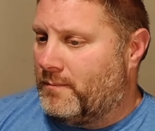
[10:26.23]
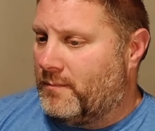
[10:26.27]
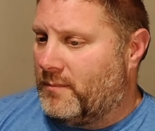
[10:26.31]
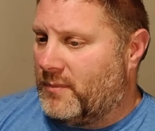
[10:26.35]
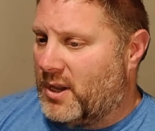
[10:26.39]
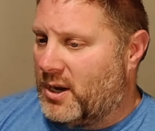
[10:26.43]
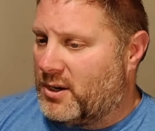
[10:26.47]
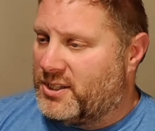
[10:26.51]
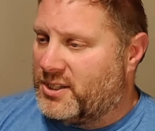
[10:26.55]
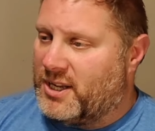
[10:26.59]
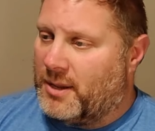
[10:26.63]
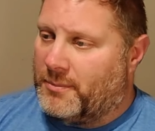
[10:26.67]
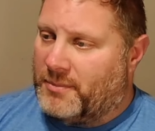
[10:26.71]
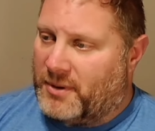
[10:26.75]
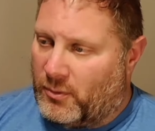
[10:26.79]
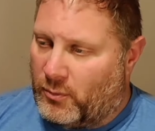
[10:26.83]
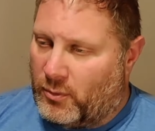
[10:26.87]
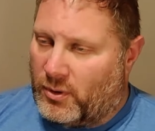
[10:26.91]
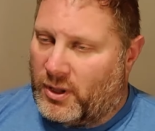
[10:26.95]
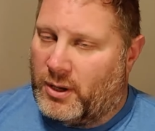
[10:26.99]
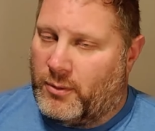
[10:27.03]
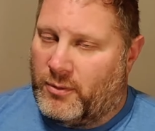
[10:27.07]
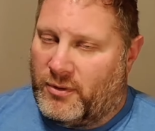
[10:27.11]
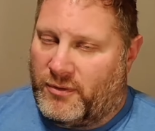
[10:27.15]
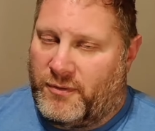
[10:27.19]
There's something
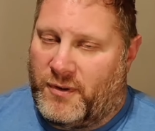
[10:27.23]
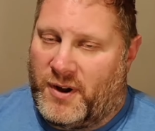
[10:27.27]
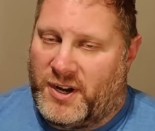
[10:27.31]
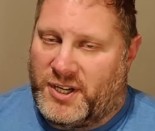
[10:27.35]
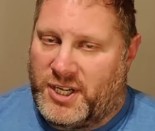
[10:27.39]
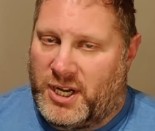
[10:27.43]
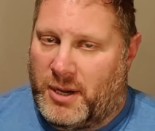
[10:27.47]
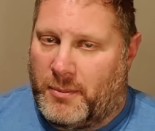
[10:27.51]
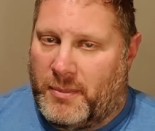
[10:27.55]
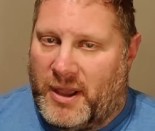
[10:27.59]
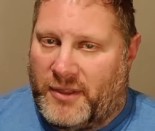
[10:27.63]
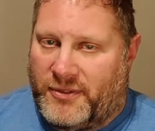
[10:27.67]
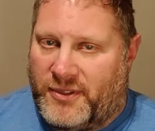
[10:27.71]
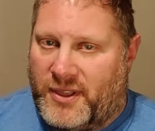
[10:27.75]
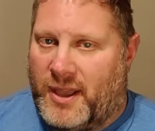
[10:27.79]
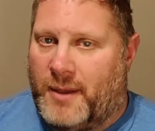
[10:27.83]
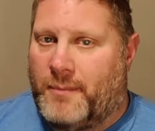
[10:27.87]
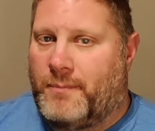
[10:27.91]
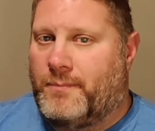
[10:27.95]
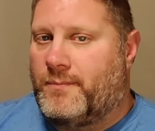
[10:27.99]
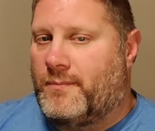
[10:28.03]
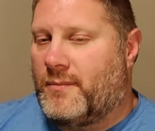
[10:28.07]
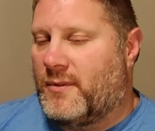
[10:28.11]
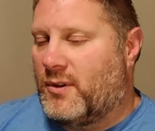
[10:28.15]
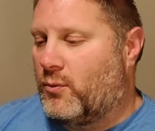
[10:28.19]
really refreshing about
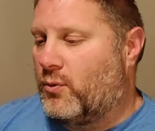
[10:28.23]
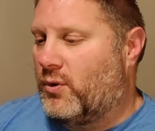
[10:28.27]
that.